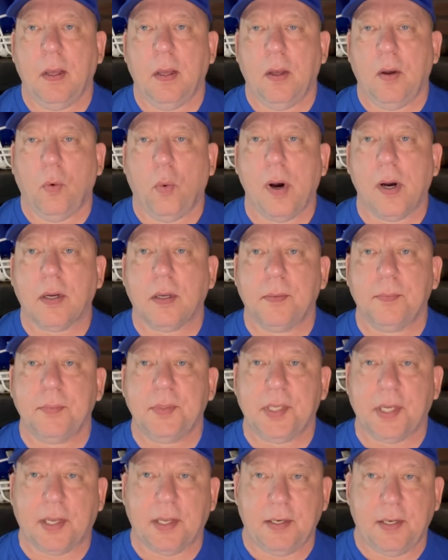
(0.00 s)
Welcome
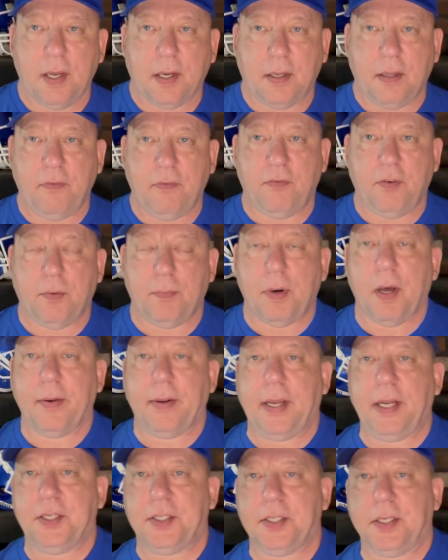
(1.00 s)
to Kentucky Football
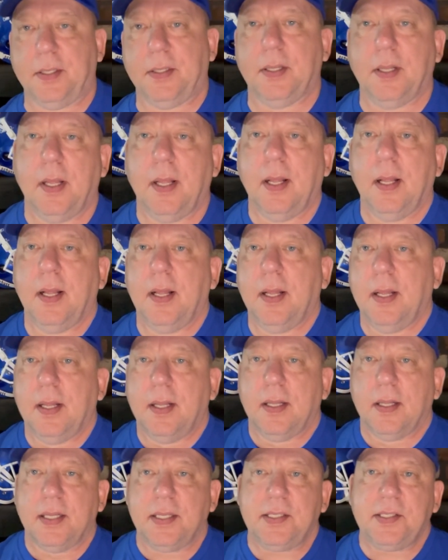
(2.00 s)
Nation.
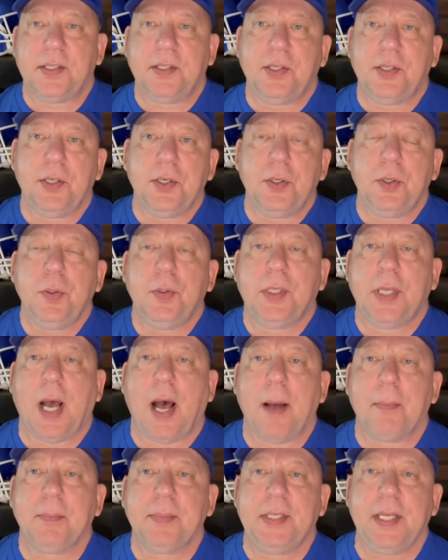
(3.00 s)
Let's do
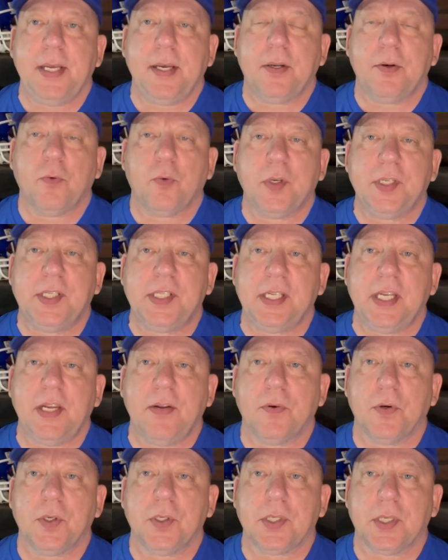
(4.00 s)
top 10
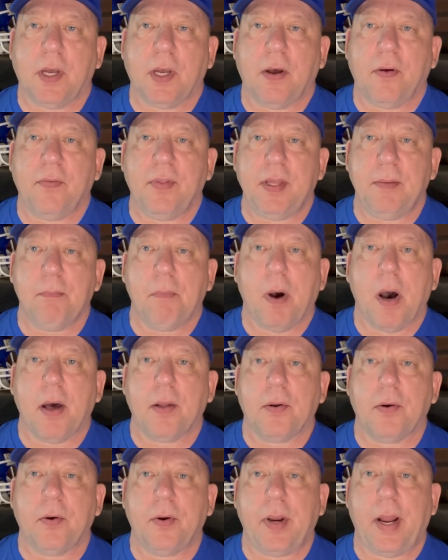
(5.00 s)
receivers of the
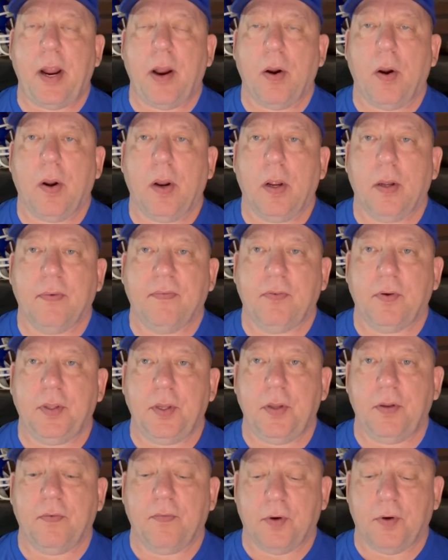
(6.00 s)
modern era for the
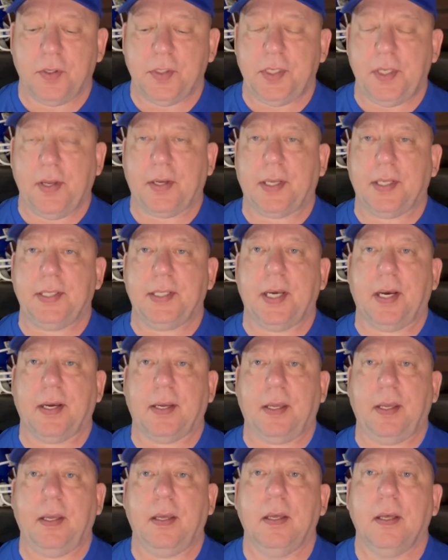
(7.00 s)
University of
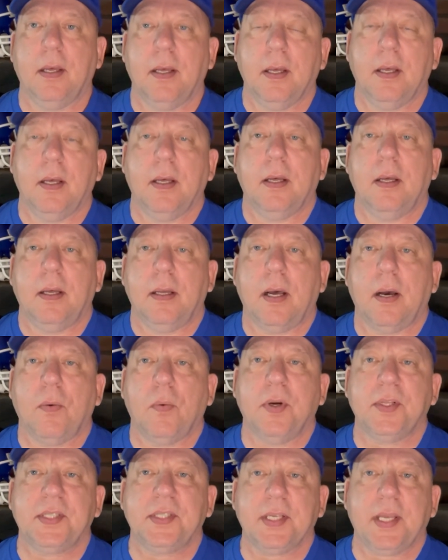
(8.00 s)
Kentucky. Now,
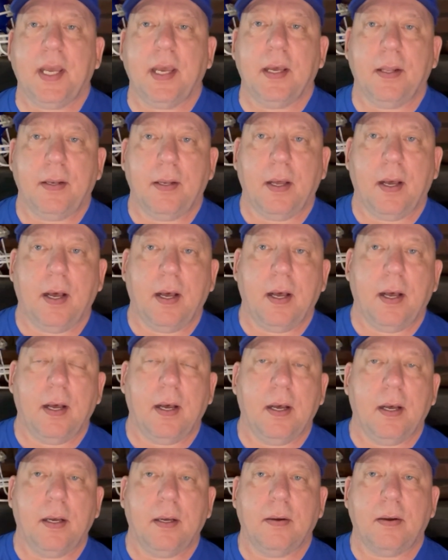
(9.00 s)
once again,
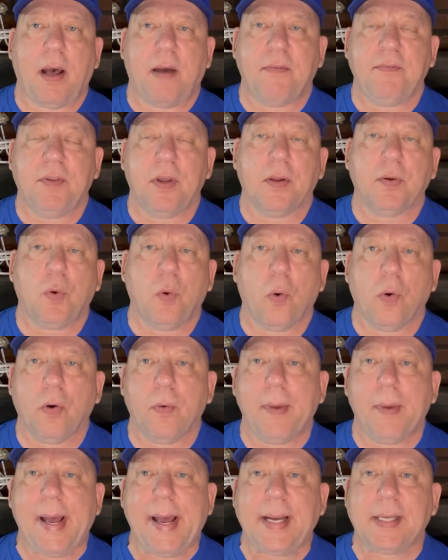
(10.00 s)
I've done
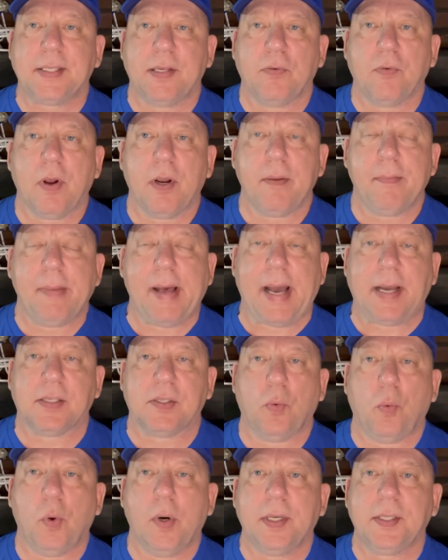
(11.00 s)
quarterbacks and running backs.
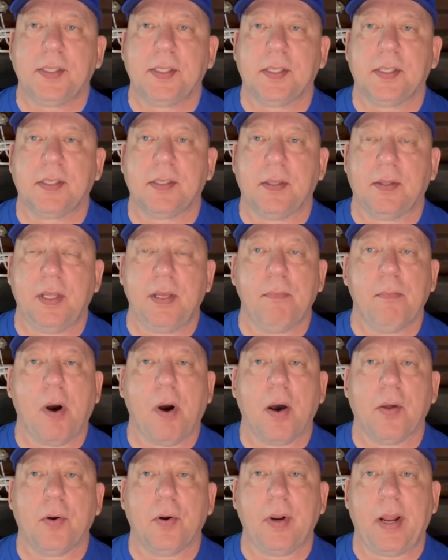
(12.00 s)
What's the
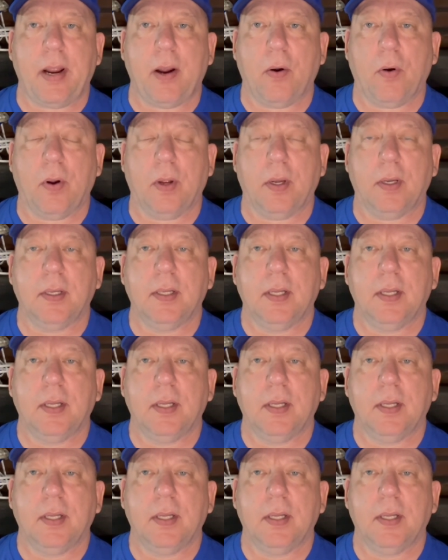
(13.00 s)
modern era?